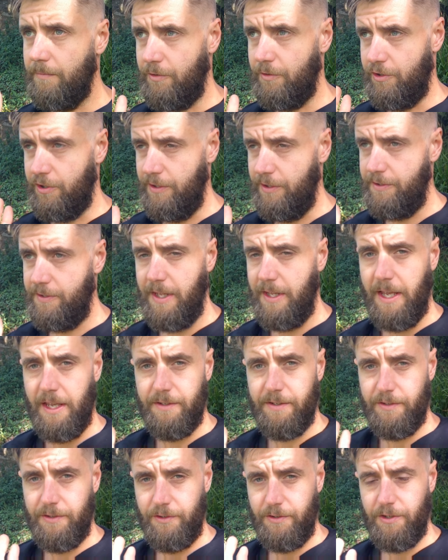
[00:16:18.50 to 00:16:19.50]
Just
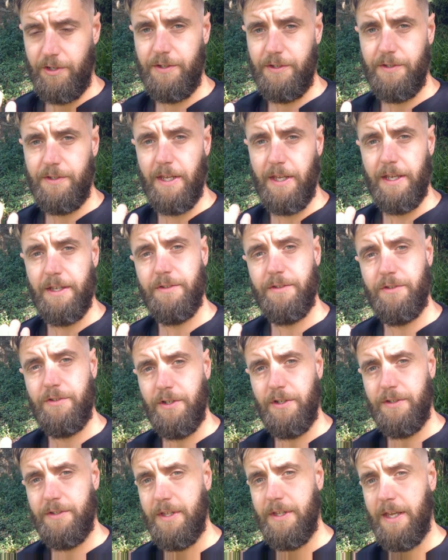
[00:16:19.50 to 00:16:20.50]
this, just this,
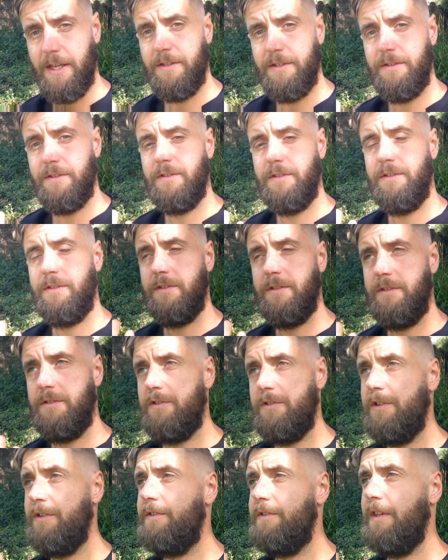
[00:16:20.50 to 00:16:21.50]
just this,
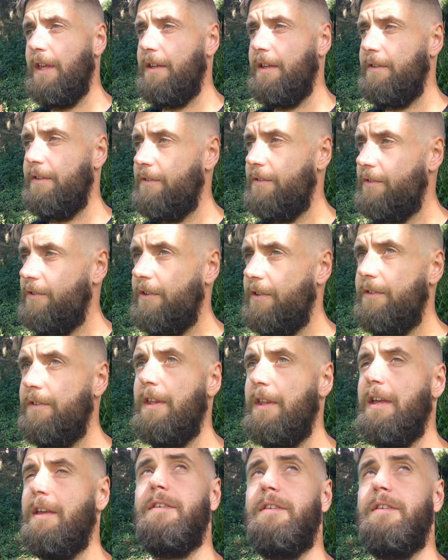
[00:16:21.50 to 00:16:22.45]
just this, just this.